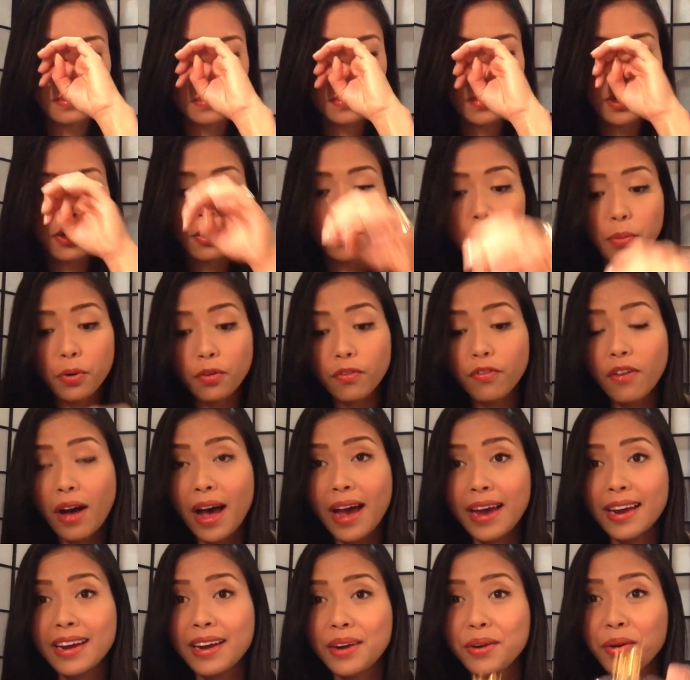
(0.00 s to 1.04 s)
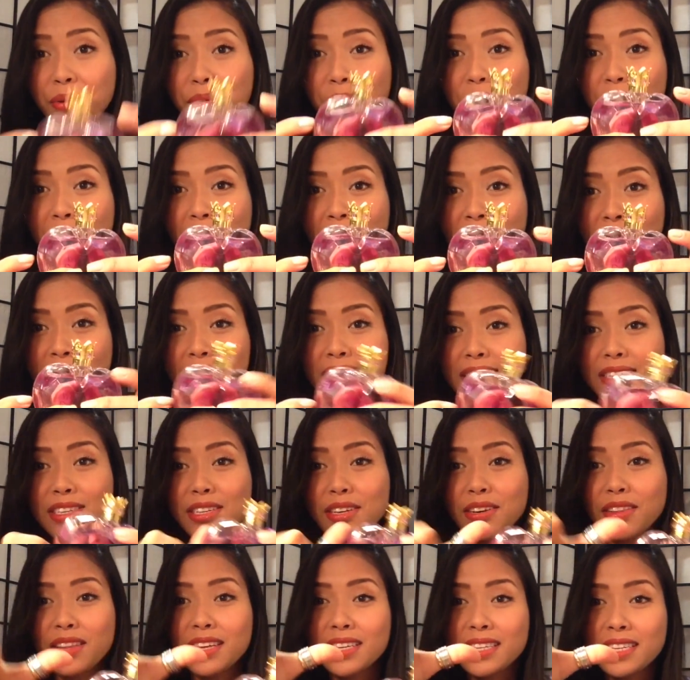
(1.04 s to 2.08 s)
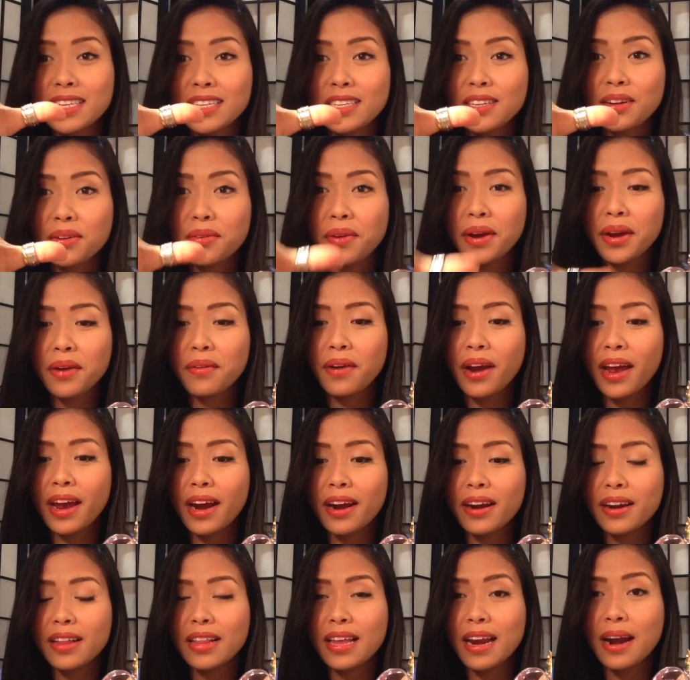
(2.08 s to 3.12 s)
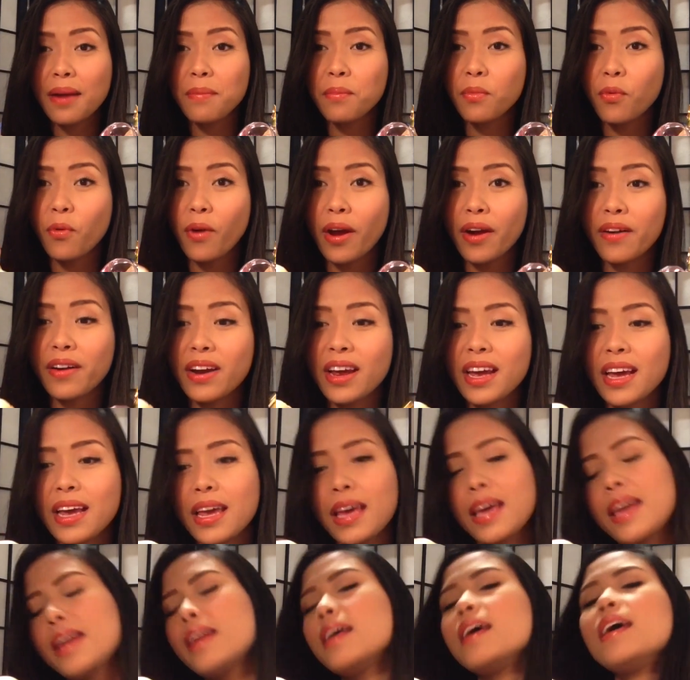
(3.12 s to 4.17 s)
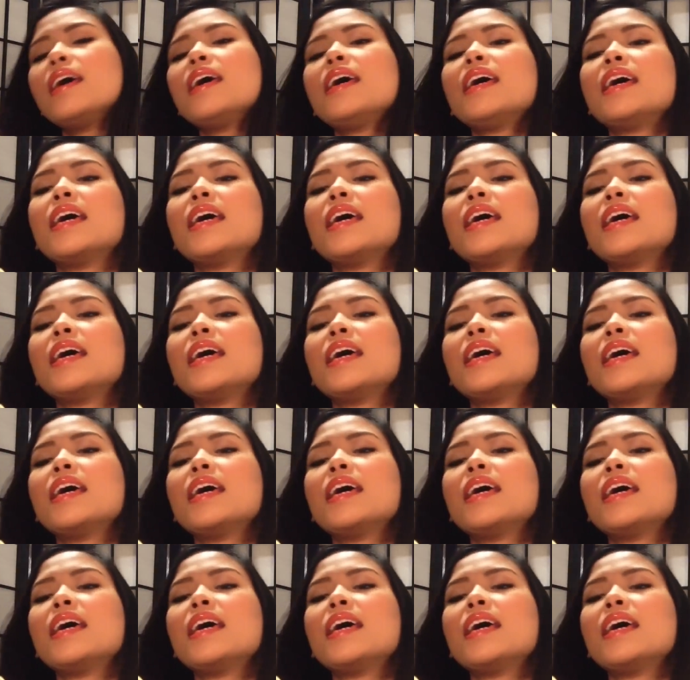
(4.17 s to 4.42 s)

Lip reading: you know, provide a ring, and so this is the ring right here that I'm wearing, and